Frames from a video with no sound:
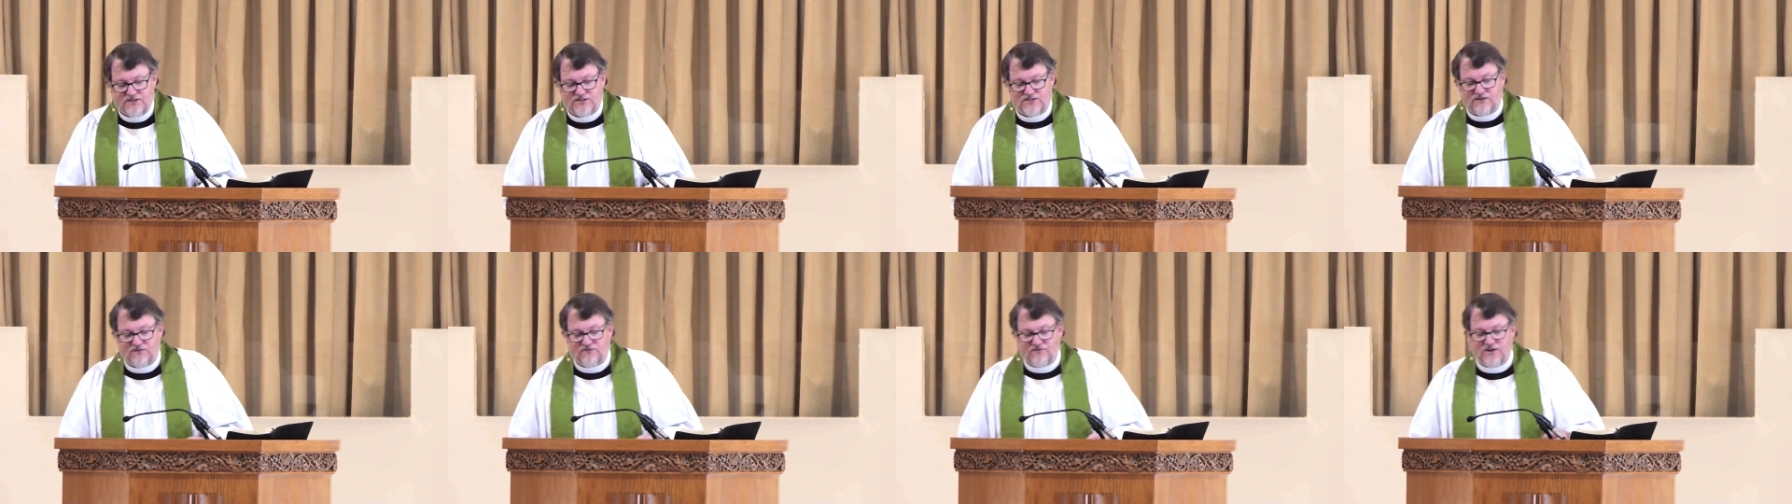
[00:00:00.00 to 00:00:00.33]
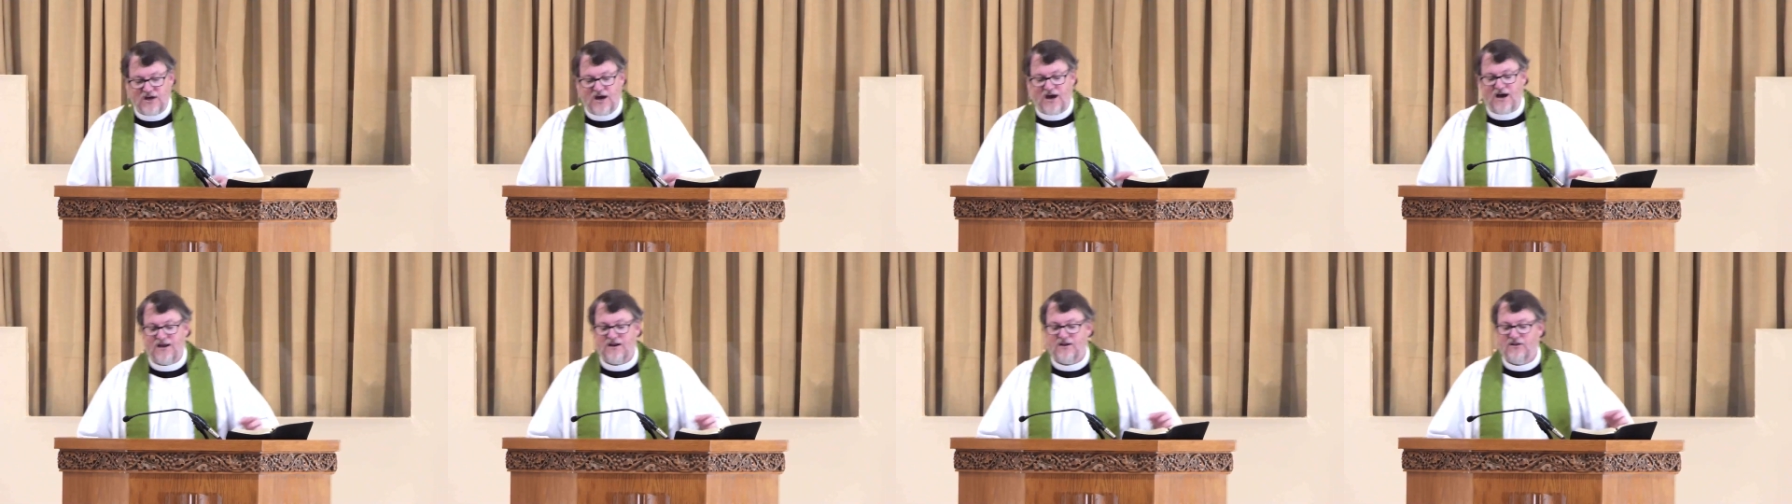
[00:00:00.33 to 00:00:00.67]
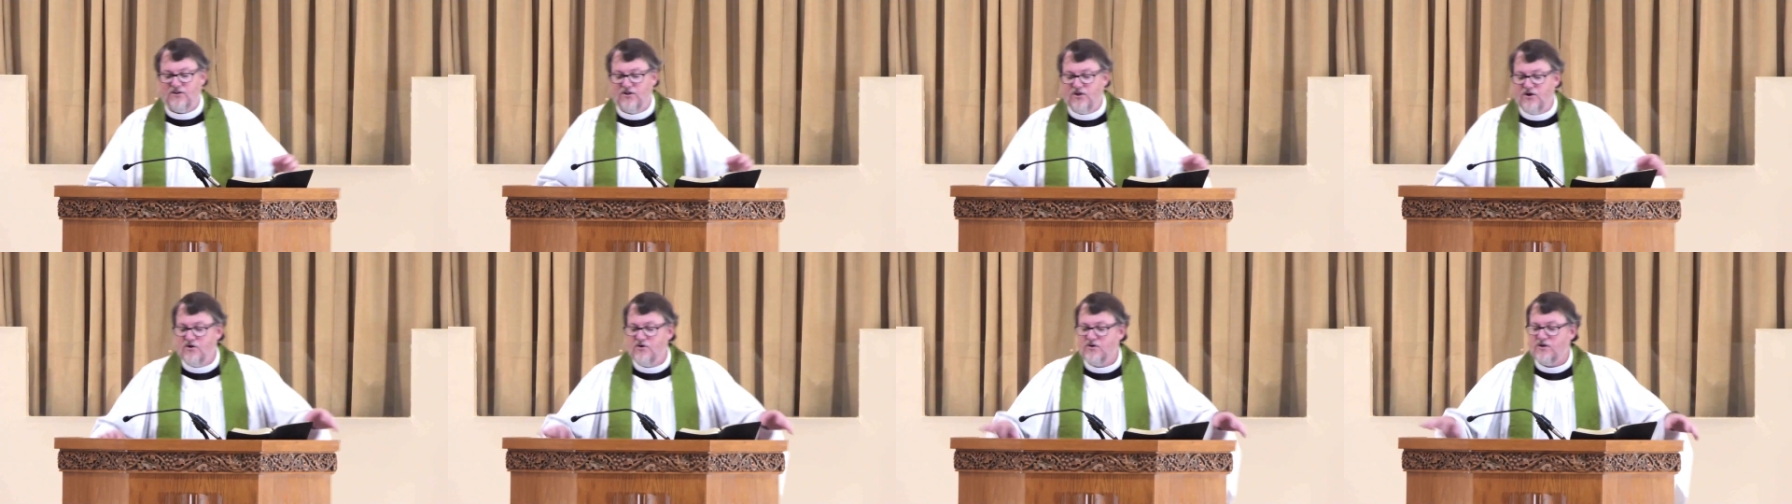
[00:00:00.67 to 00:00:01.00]
of God
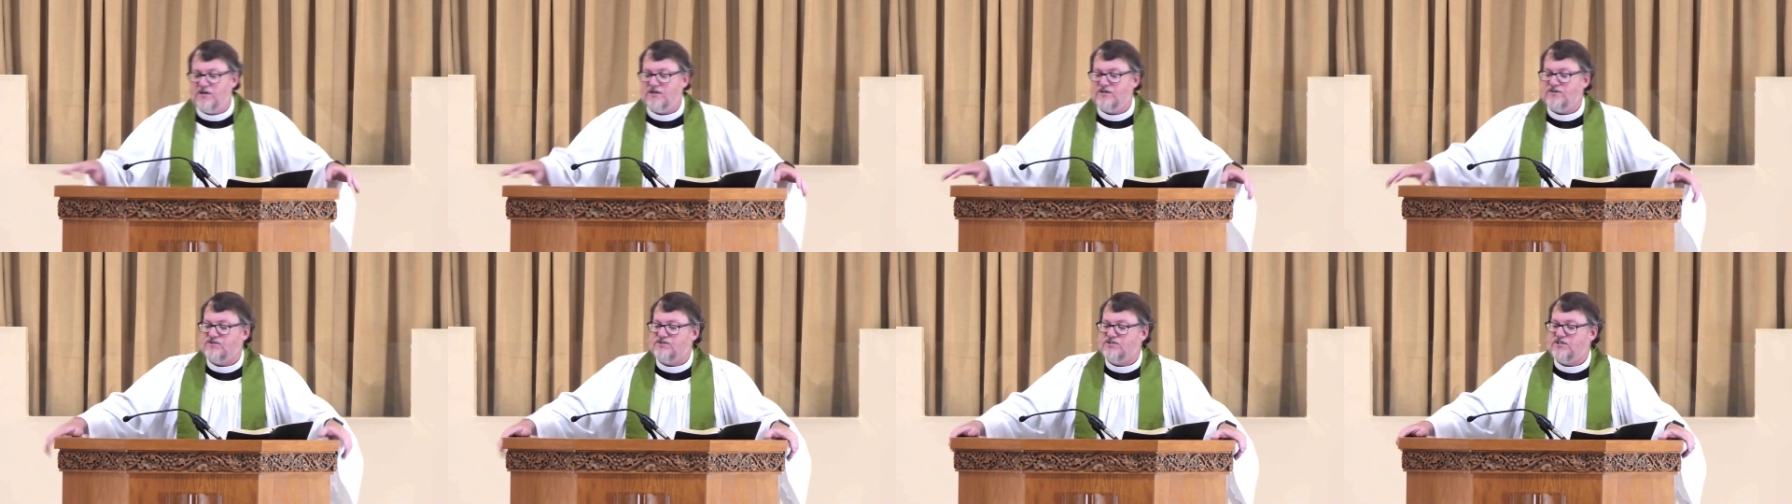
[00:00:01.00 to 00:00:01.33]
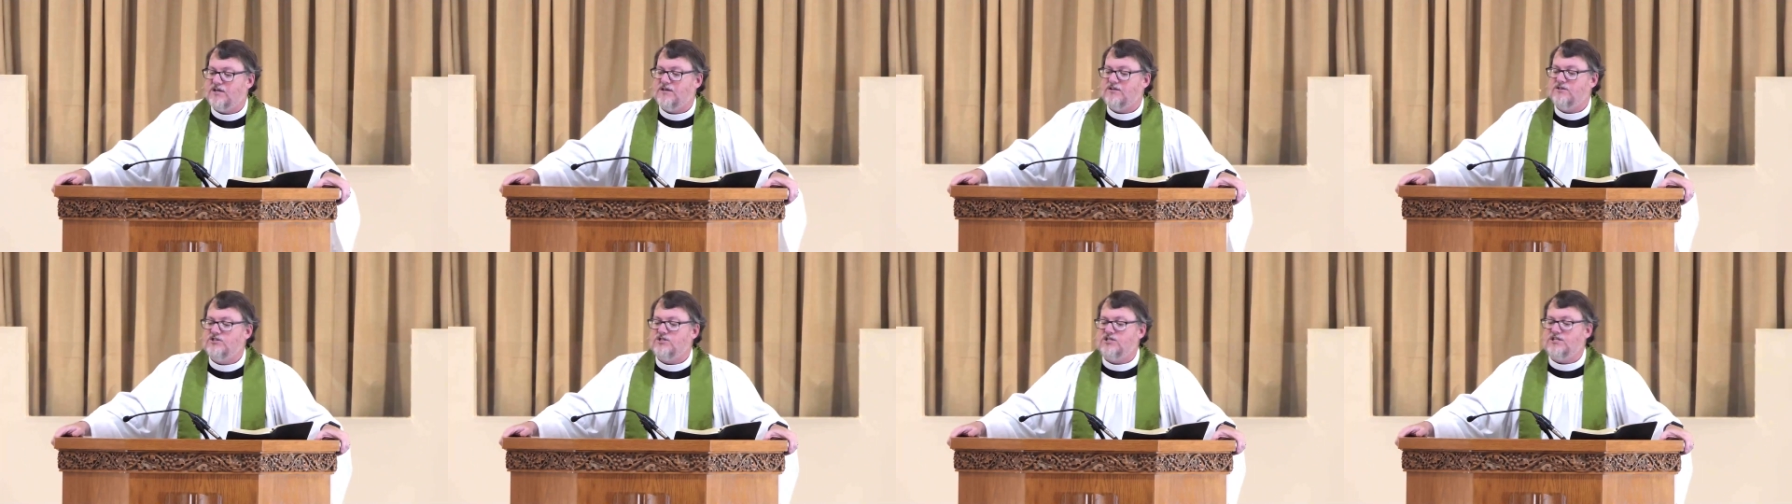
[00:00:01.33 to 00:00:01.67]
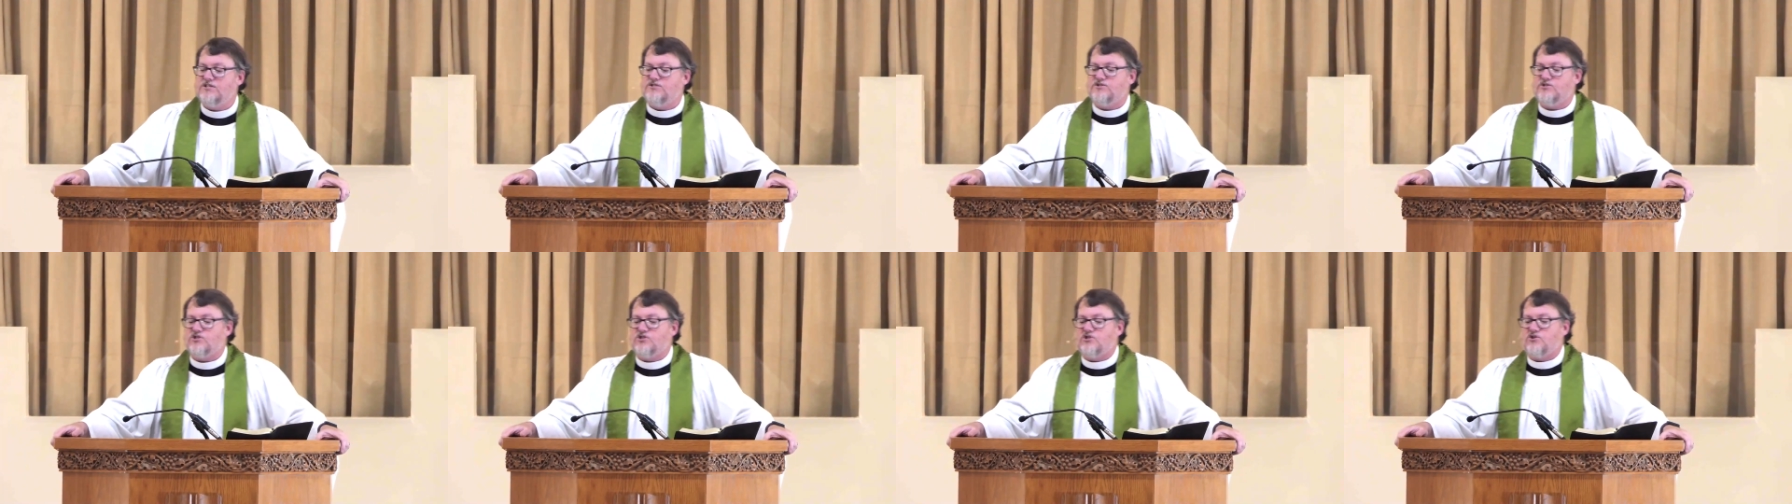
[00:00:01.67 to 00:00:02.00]
alone and his Son,
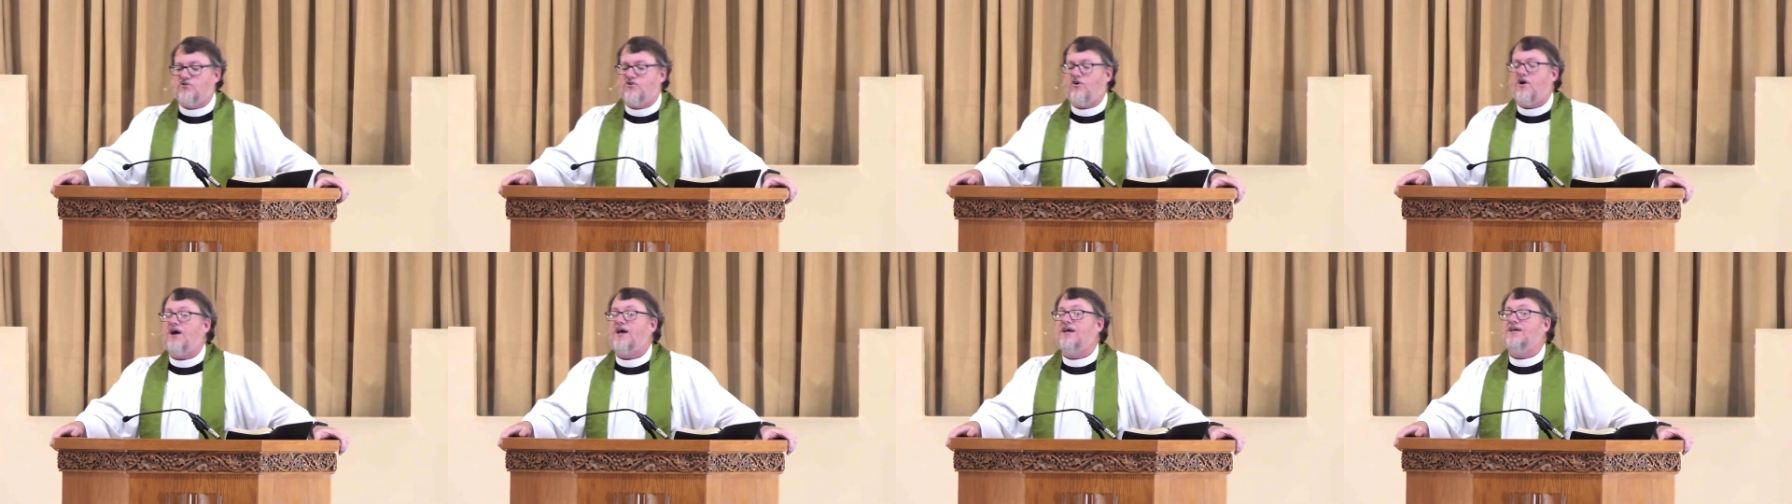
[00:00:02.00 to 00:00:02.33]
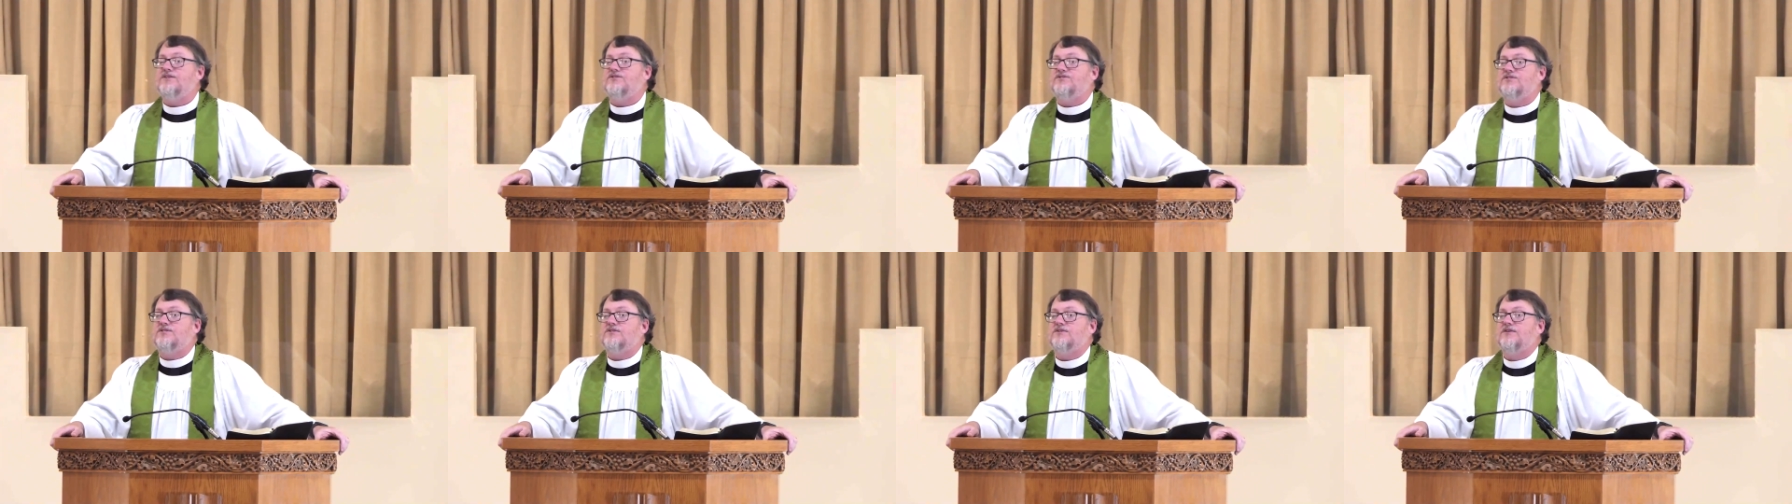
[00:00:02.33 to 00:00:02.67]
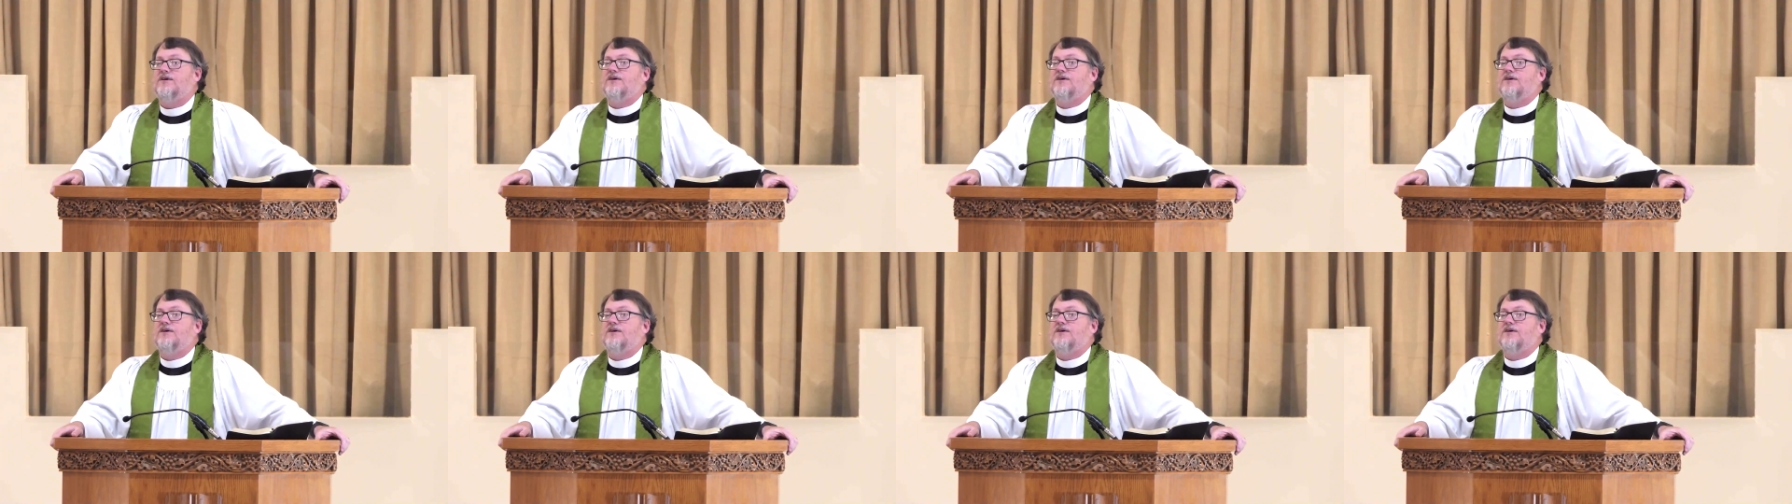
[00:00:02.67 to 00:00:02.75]
Jesus Christ,